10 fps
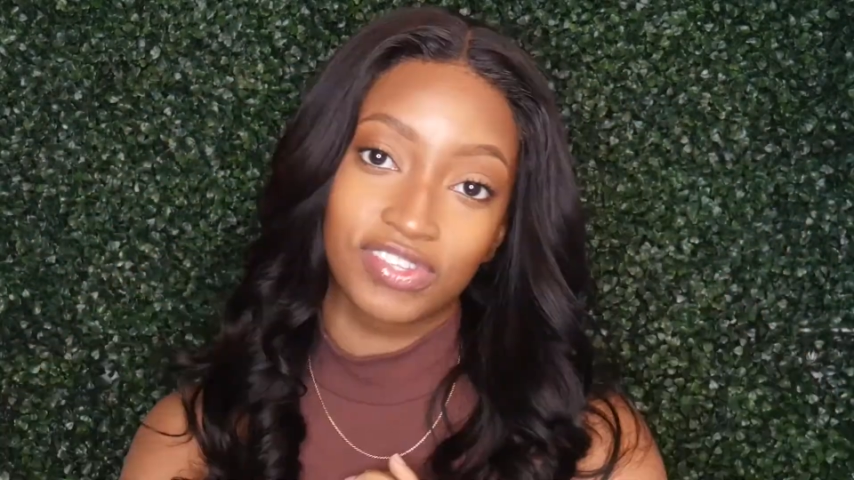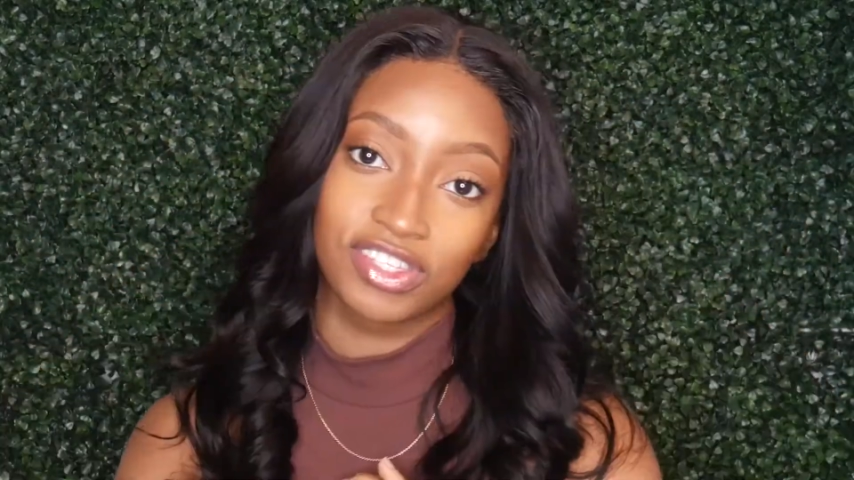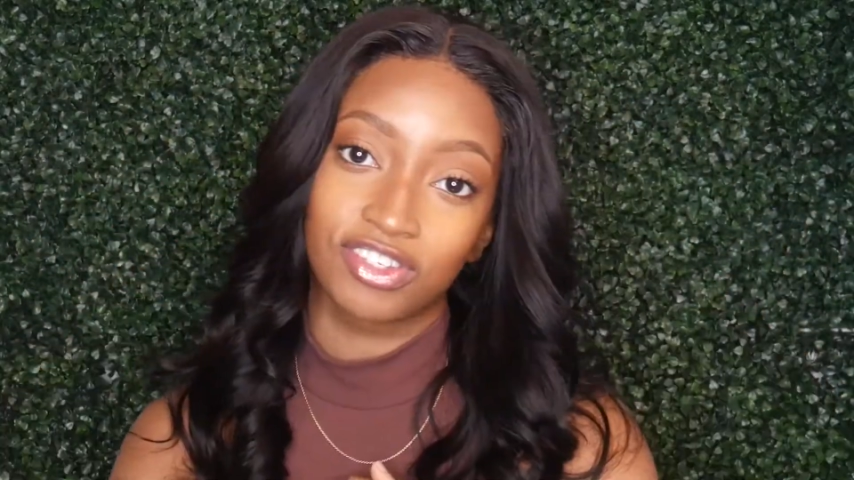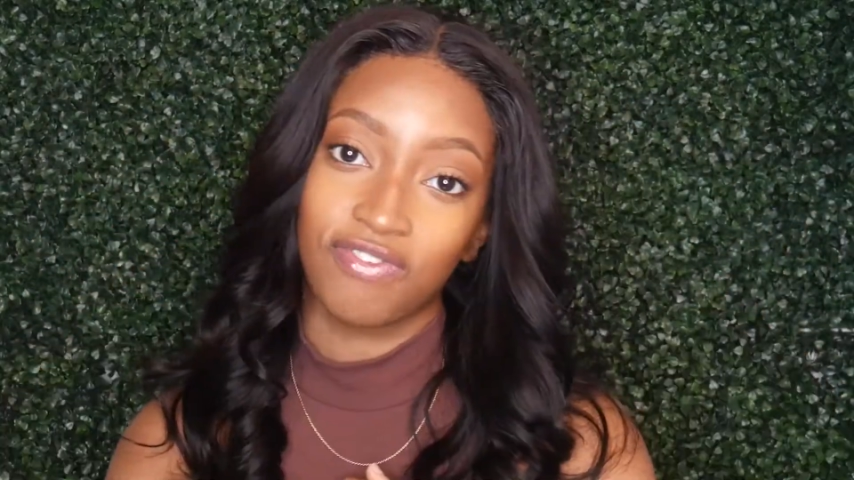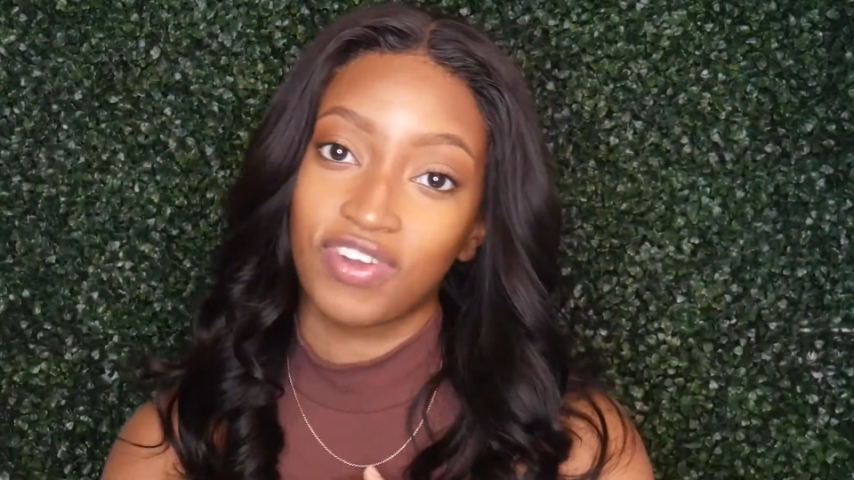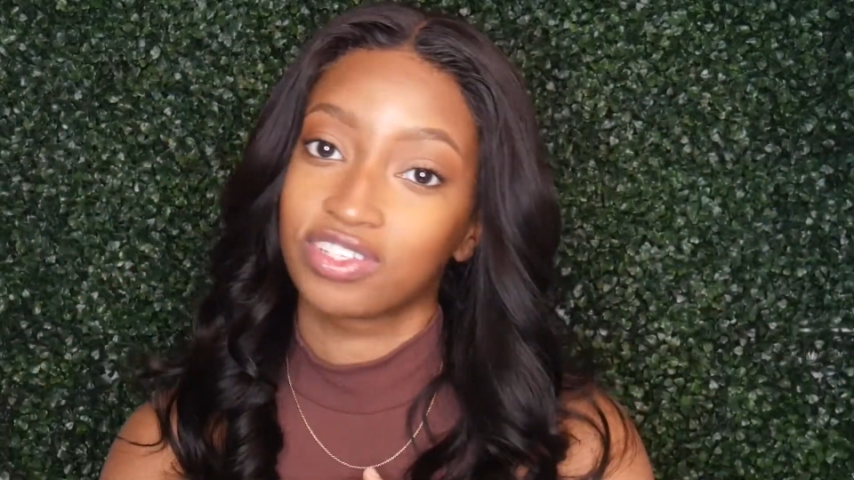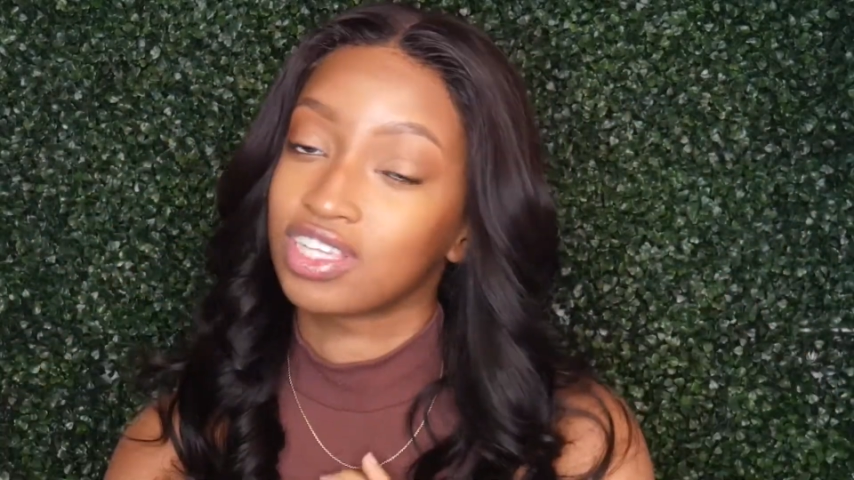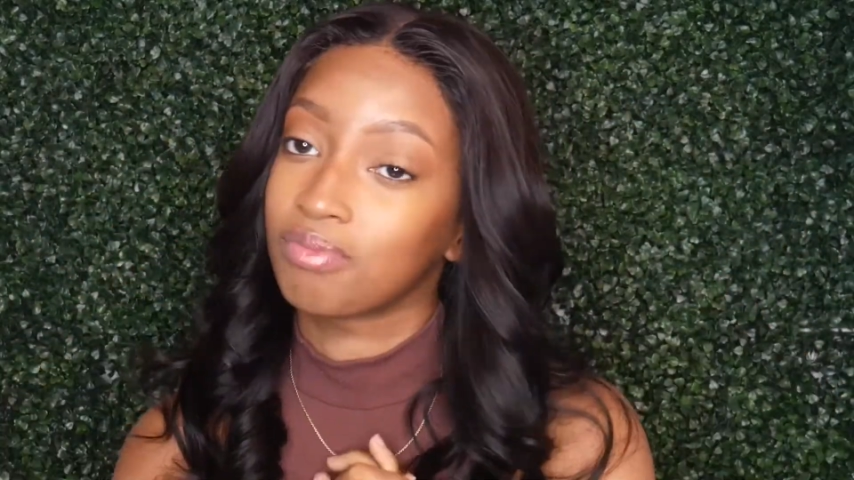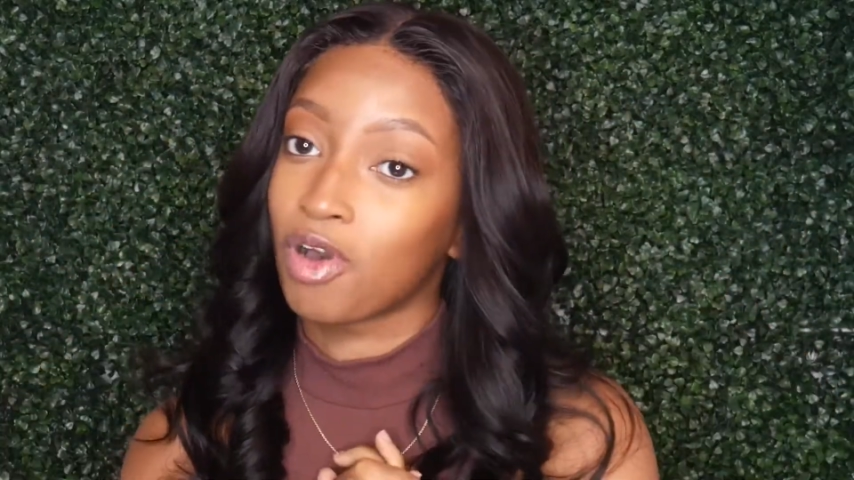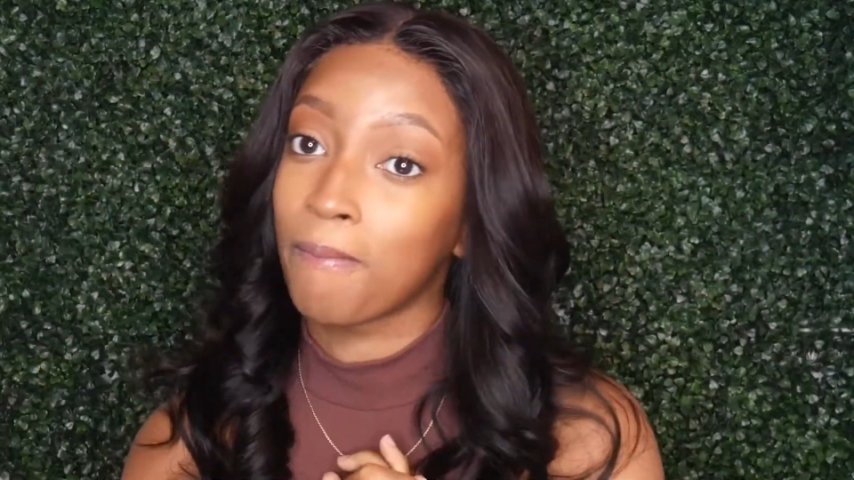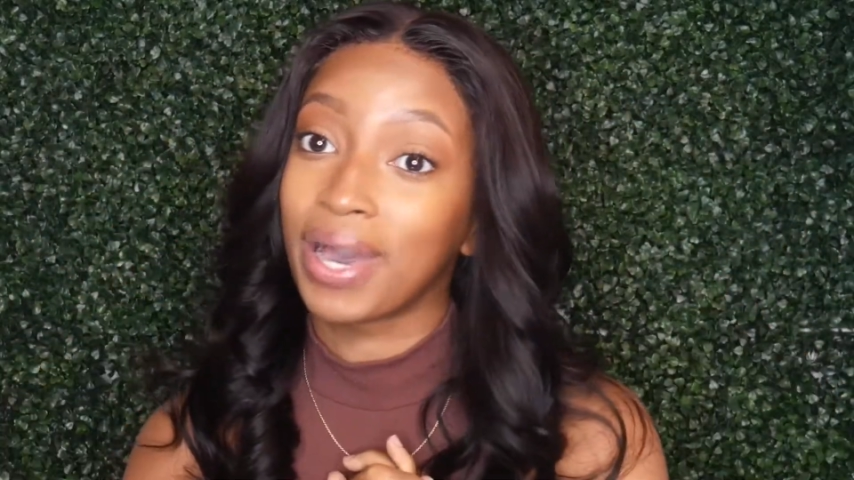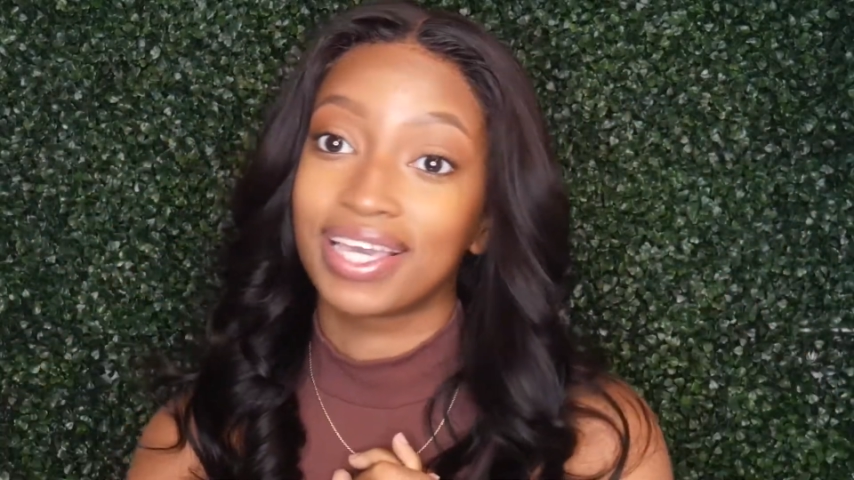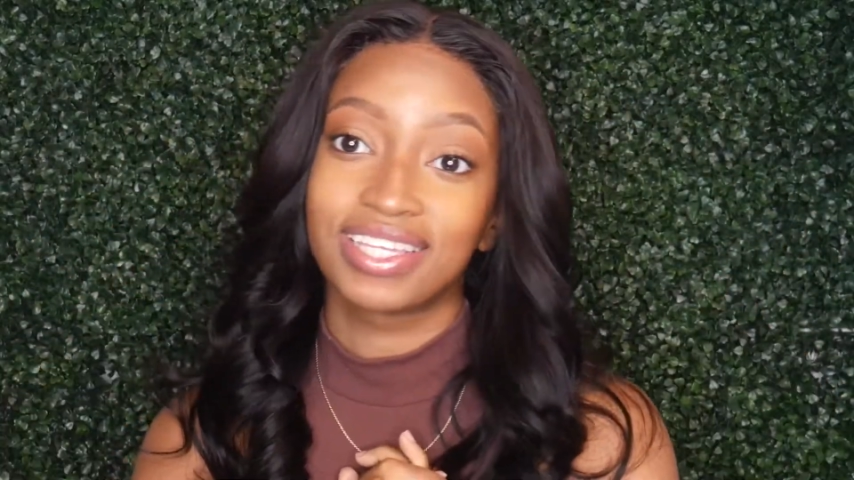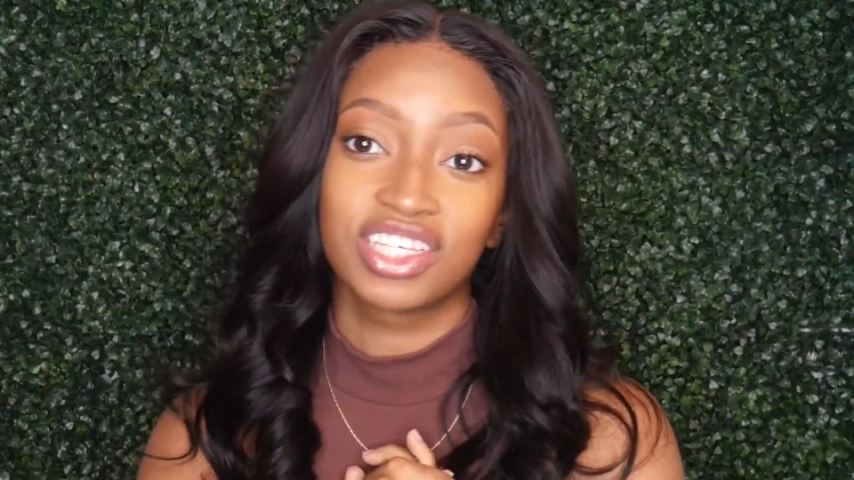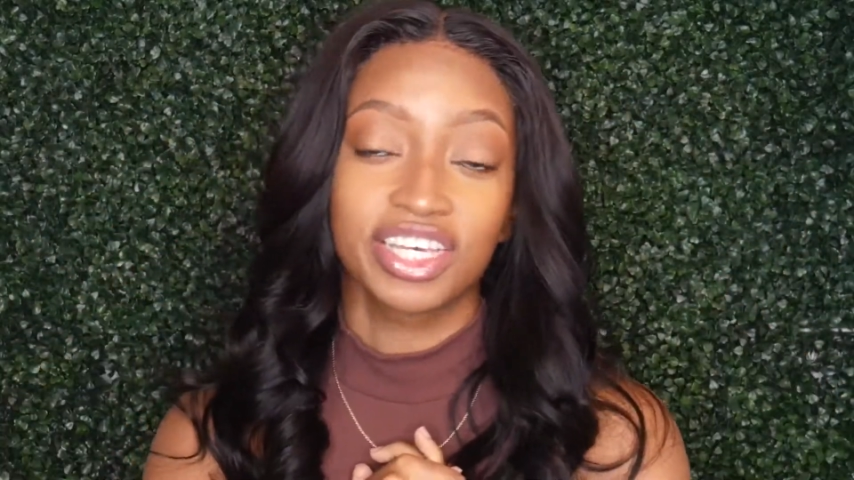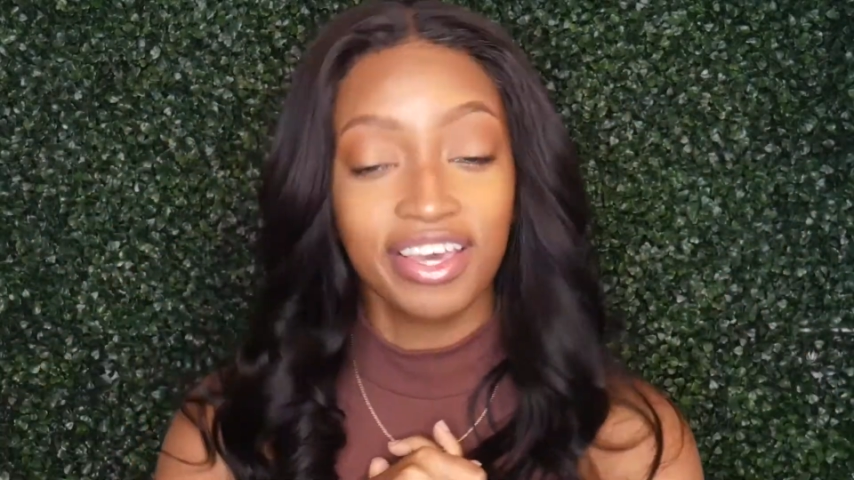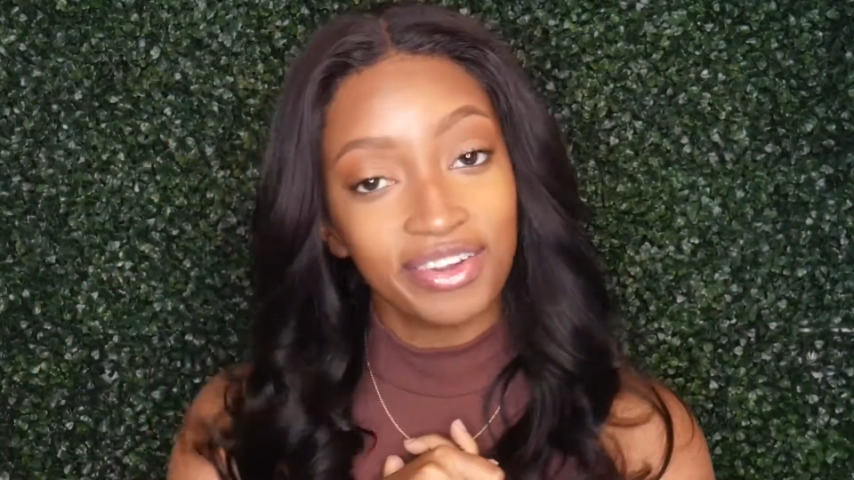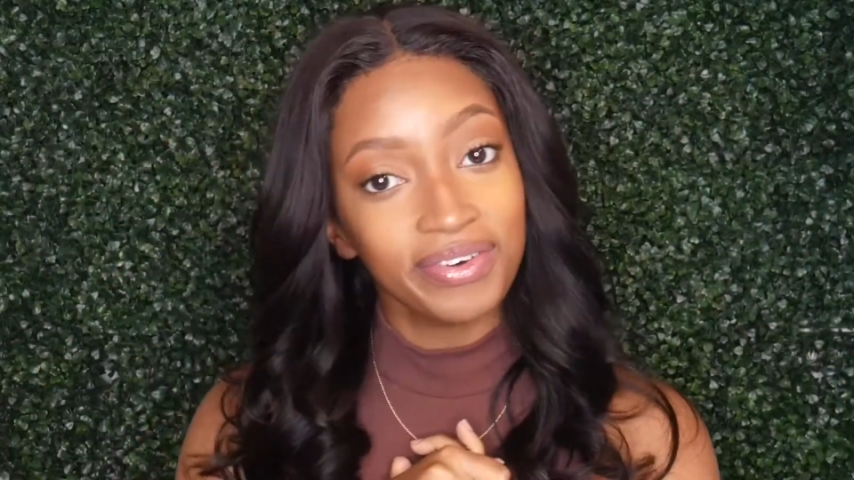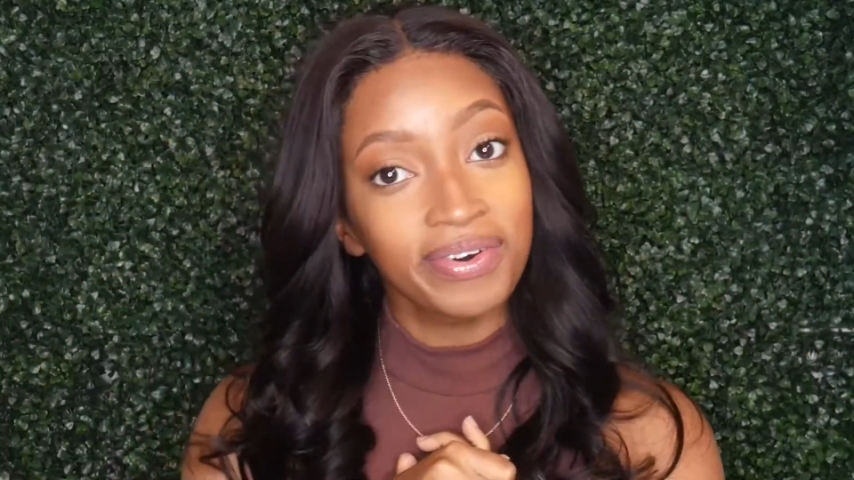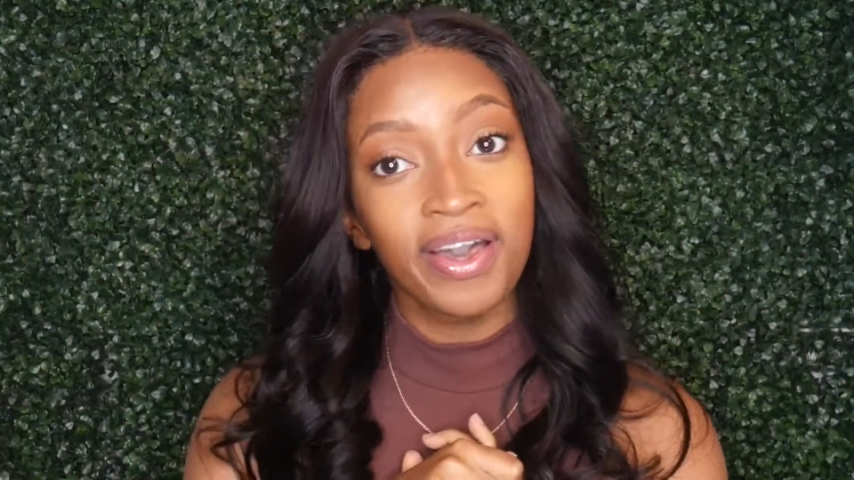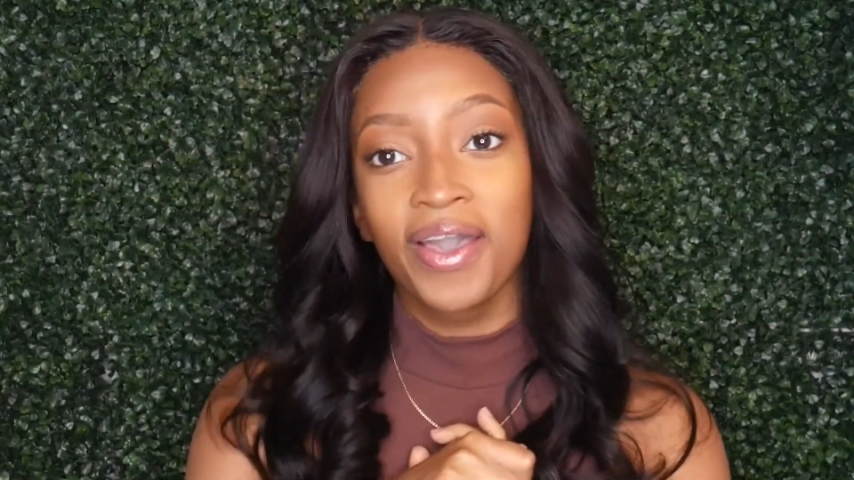this is your first time on my channel.